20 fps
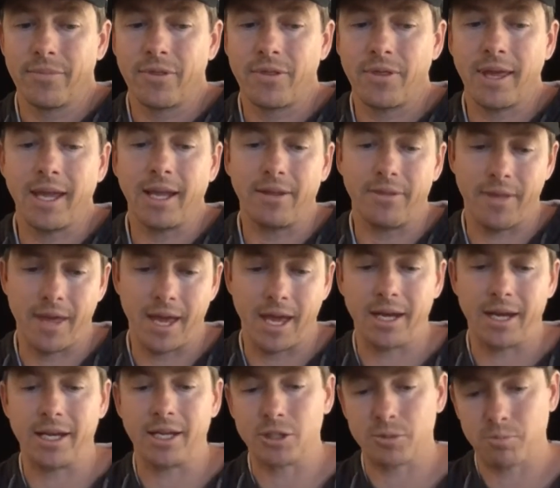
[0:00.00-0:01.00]
think
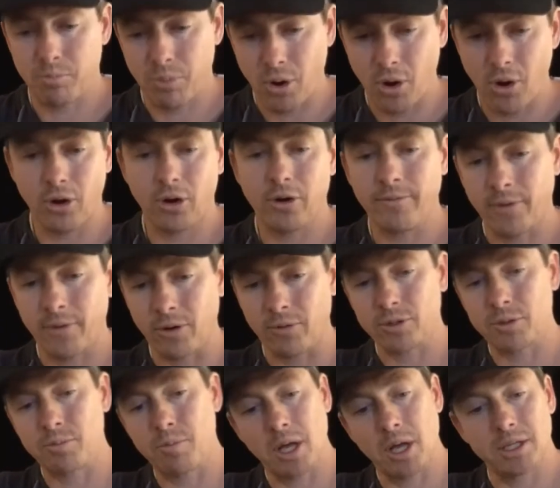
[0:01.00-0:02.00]
that it's part of our
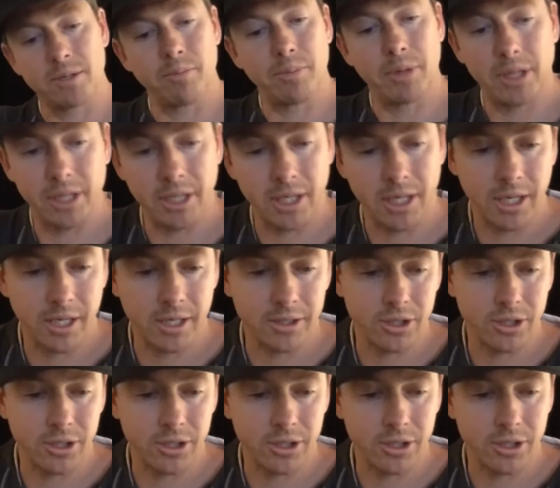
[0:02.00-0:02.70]
responsibility